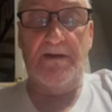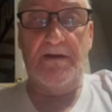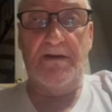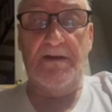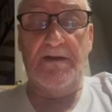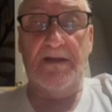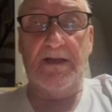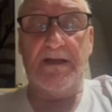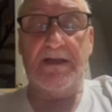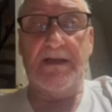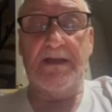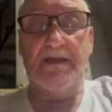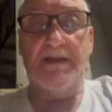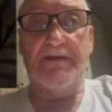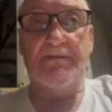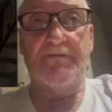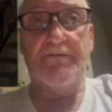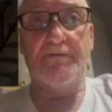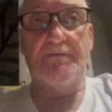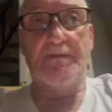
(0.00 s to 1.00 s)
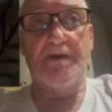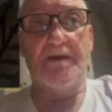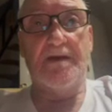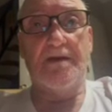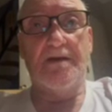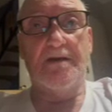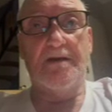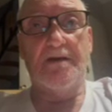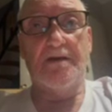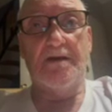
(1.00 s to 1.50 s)
luckily enough for me,
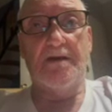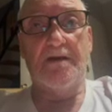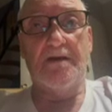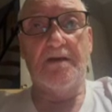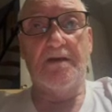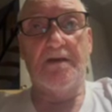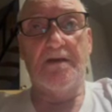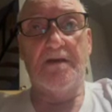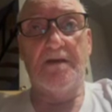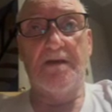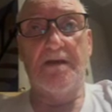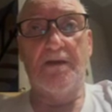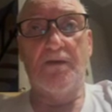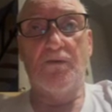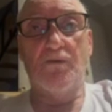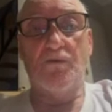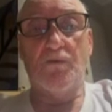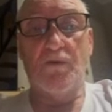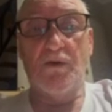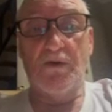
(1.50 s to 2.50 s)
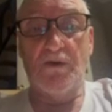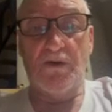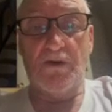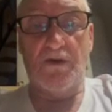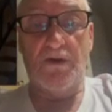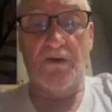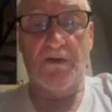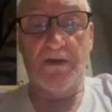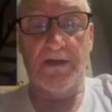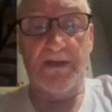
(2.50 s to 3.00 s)
an old work
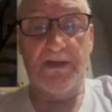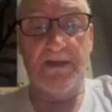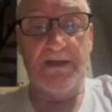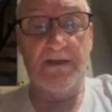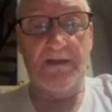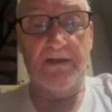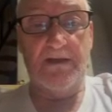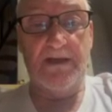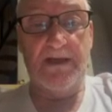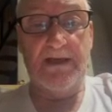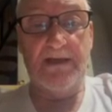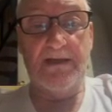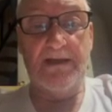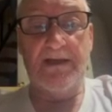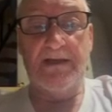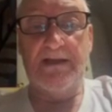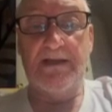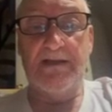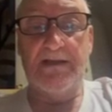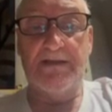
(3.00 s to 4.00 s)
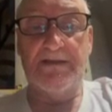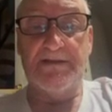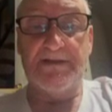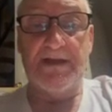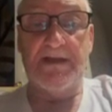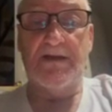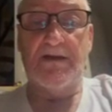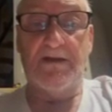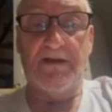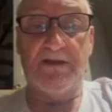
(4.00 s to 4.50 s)
colleague that I had
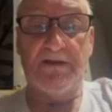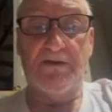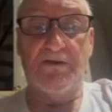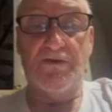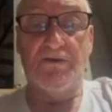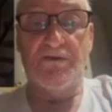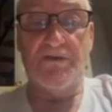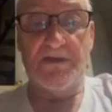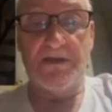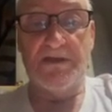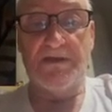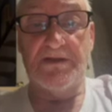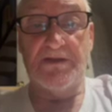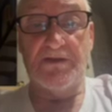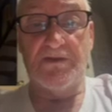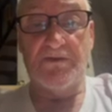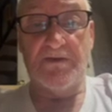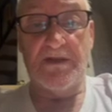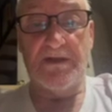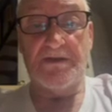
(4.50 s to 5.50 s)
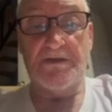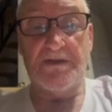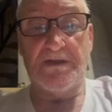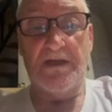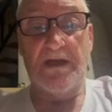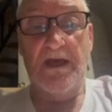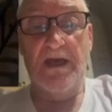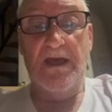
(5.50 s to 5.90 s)
said I can use his address